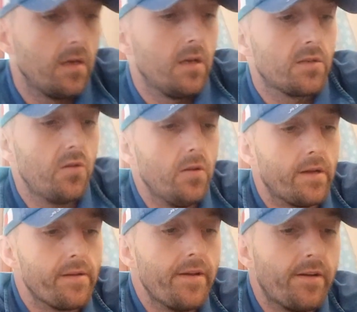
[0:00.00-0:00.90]

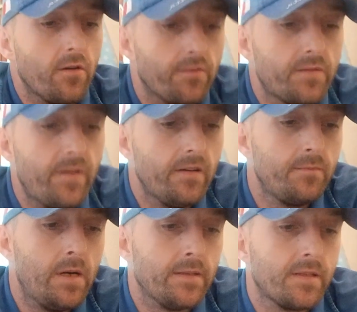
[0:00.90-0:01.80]
Solar year of 12
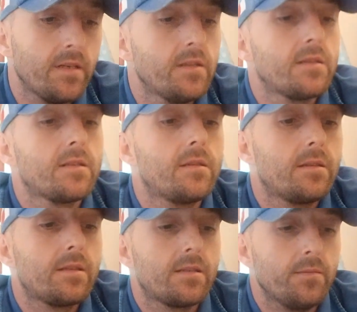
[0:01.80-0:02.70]
months.
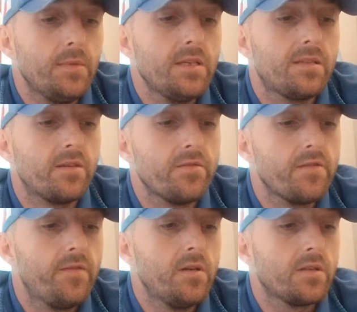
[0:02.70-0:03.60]
Its mystery
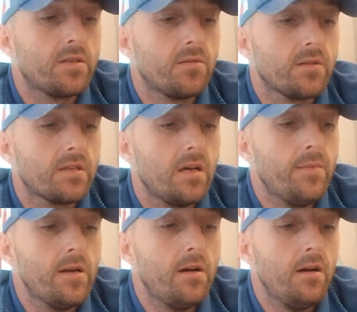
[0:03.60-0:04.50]
refers to
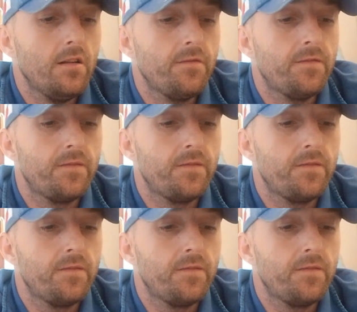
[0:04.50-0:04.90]
summer half